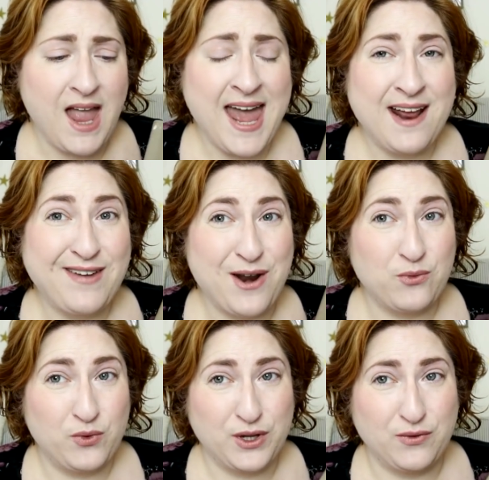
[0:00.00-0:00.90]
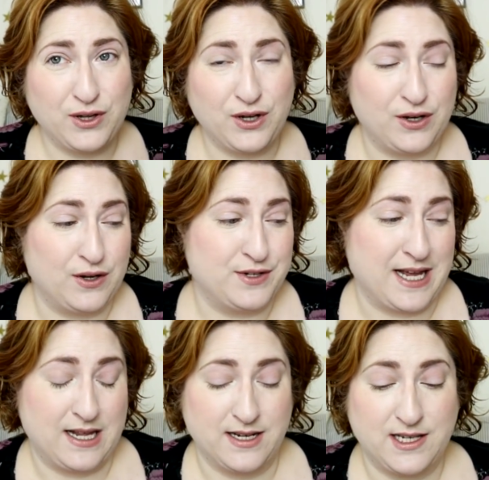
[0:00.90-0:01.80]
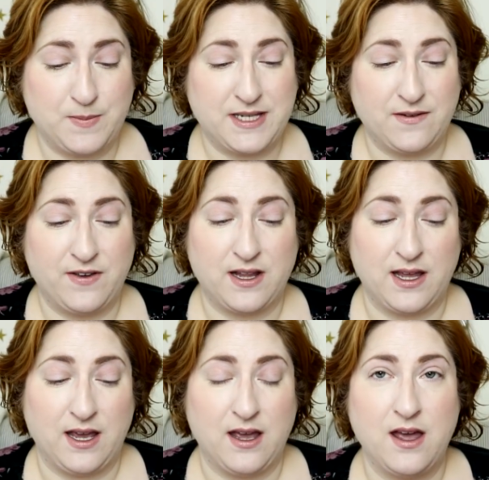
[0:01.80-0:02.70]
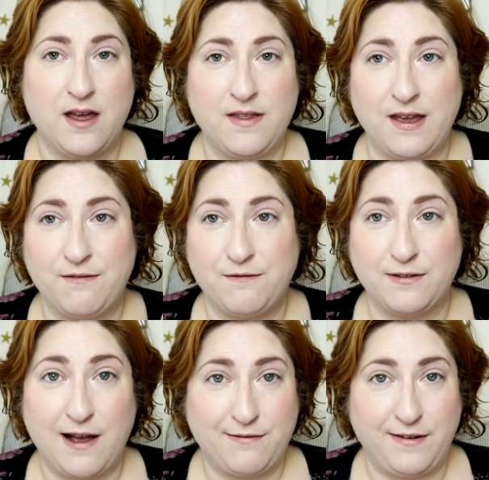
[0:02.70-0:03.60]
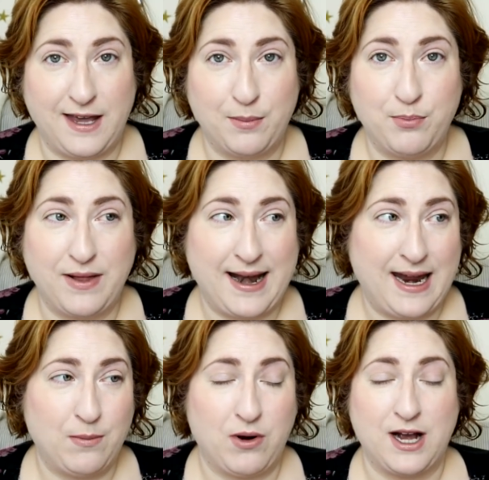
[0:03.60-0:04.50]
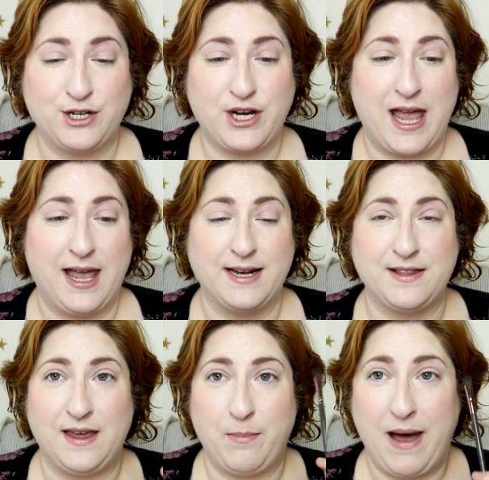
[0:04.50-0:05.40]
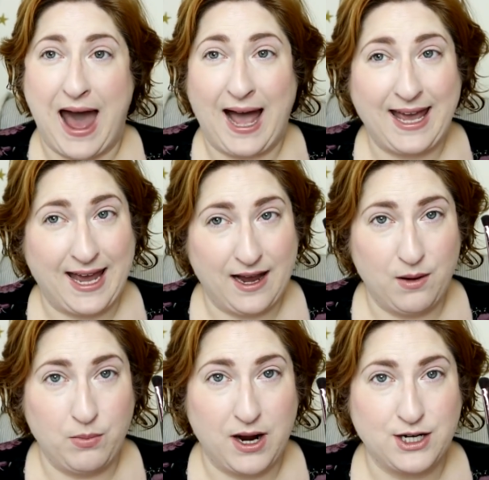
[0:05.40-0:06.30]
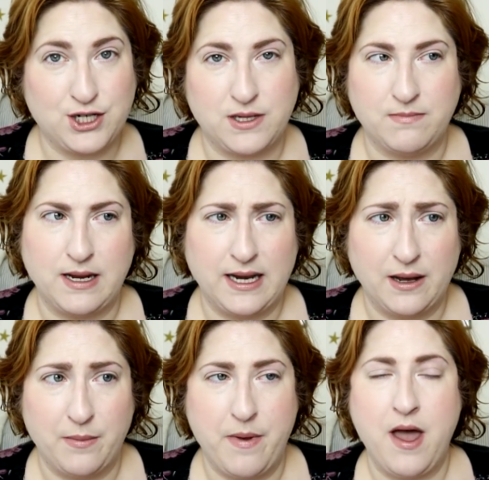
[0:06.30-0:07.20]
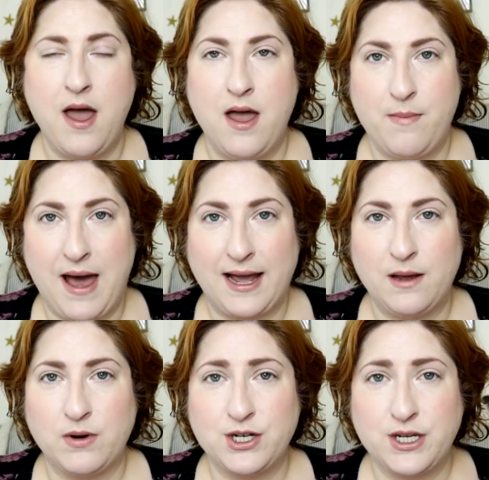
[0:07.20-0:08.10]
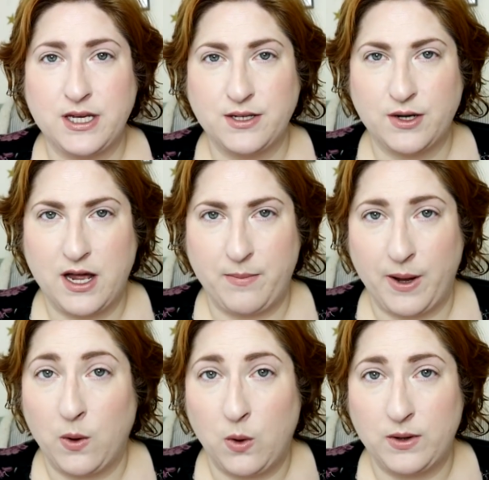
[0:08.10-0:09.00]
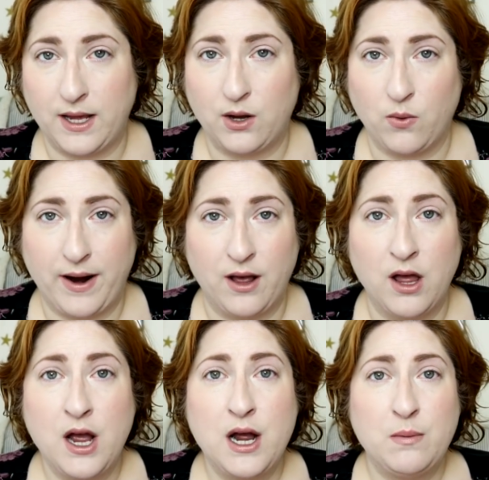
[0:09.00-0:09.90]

And I've gotten really, really good use out of this, specifically the fluffy blending brush and the packing brush, the medium packing brush. These are kind of my holy grail